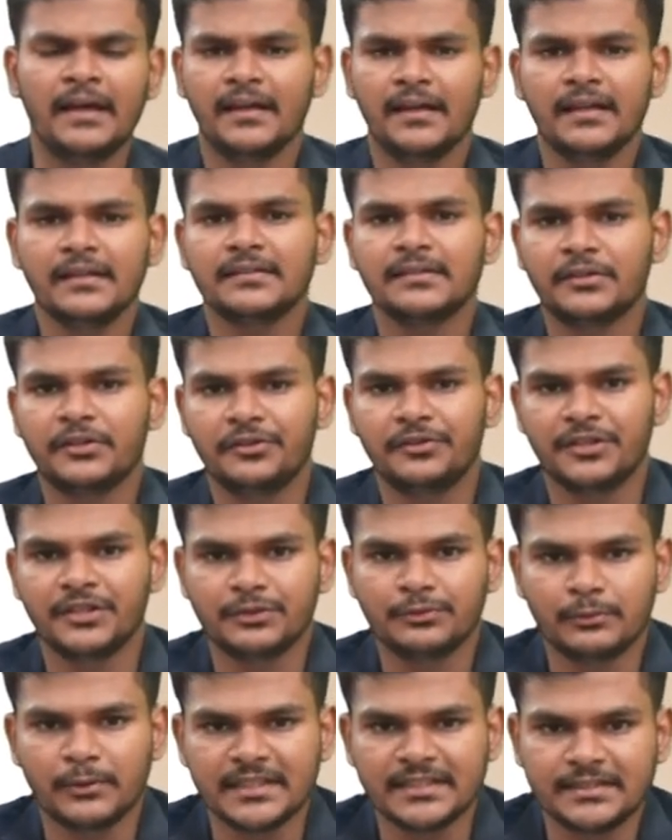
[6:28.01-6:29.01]
That's a curious
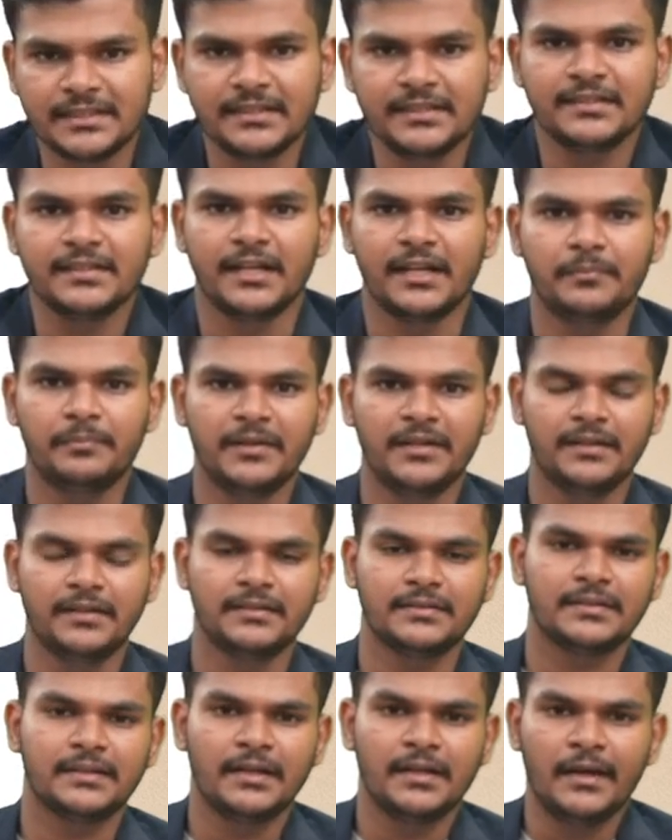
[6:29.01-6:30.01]
question, isn't it? Because